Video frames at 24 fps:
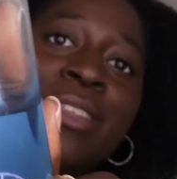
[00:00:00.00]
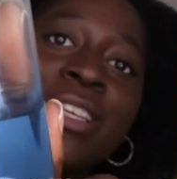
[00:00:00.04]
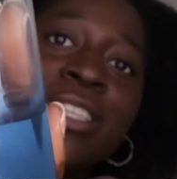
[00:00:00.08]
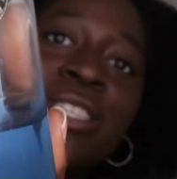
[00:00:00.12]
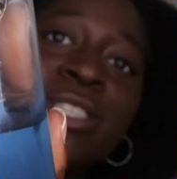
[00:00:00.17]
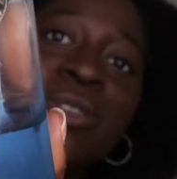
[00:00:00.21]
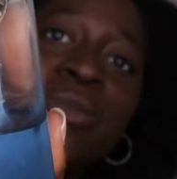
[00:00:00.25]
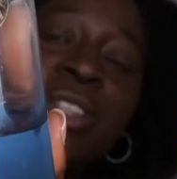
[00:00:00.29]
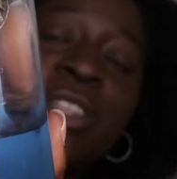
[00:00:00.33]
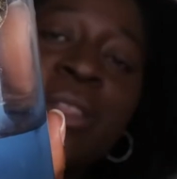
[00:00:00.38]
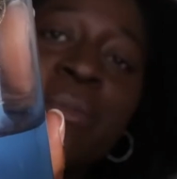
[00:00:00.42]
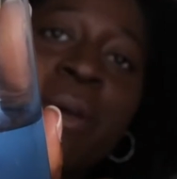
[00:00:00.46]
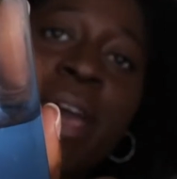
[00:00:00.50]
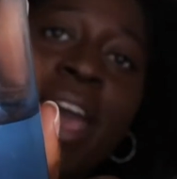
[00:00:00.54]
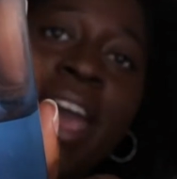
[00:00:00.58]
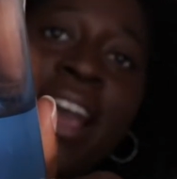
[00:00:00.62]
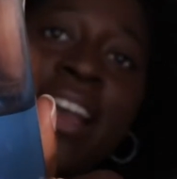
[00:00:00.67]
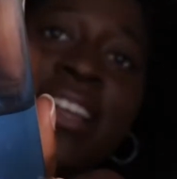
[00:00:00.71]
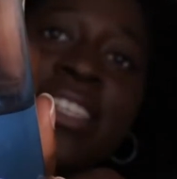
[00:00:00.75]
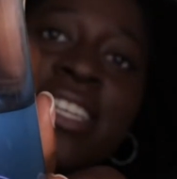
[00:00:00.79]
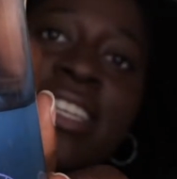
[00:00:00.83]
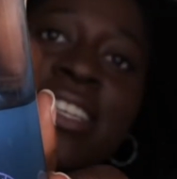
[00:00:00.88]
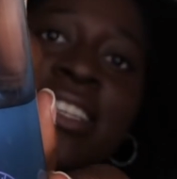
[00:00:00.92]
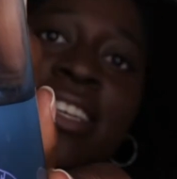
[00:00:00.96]
this is what the
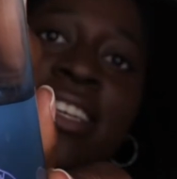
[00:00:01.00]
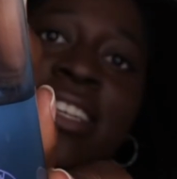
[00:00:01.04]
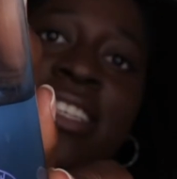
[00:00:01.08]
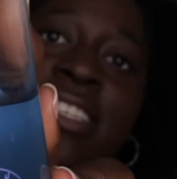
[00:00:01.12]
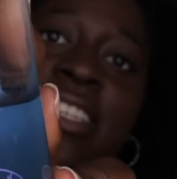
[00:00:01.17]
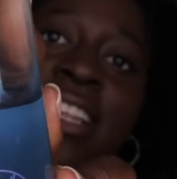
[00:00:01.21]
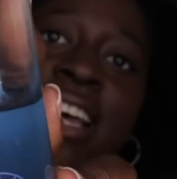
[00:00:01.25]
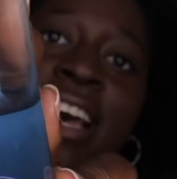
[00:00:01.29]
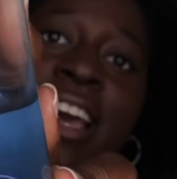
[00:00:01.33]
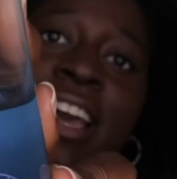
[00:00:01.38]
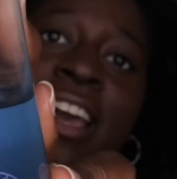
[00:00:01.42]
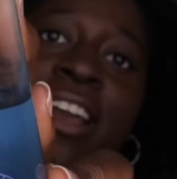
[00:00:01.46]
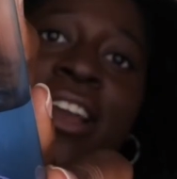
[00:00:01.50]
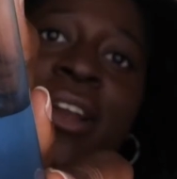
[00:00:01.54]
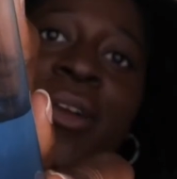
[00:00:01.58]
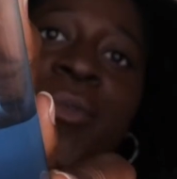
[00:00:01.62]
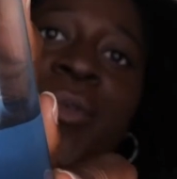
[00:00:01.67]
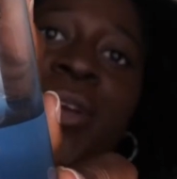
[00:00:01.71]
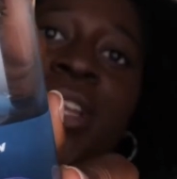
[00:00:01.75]
packaging looks like.